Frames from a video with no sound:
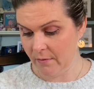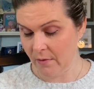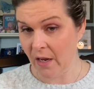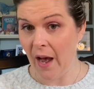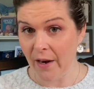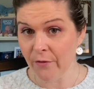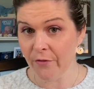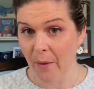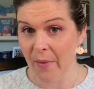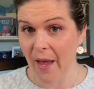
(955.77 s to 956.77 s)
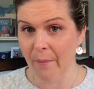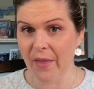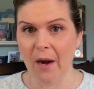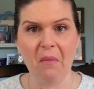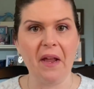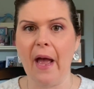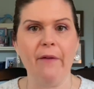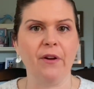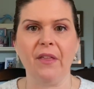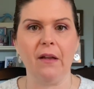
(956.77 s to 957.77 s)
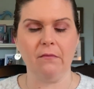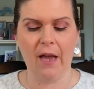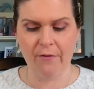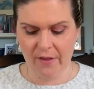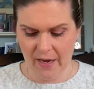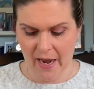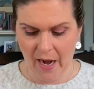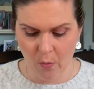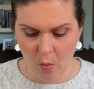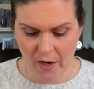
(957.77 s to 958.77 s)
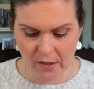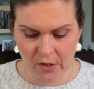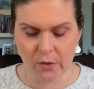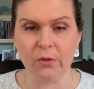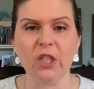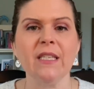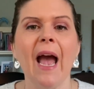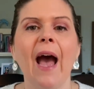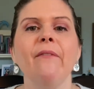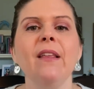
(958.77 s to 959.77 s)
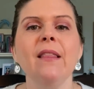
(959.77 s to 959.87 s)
gotten from them that I'm like, everything. And I want to, just having